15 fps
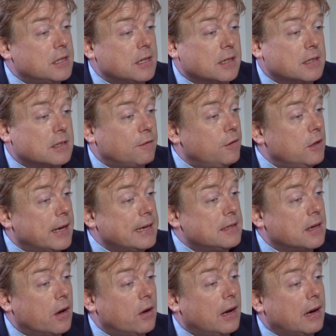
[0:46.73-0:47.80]
just a few days
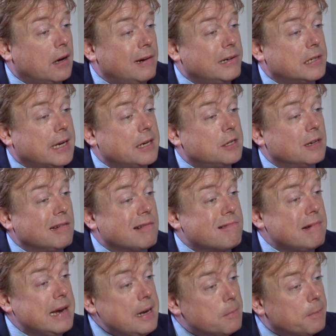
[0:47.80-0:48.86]
ago a higher education
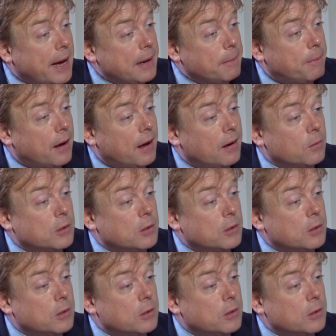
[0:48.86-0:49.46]
green paper,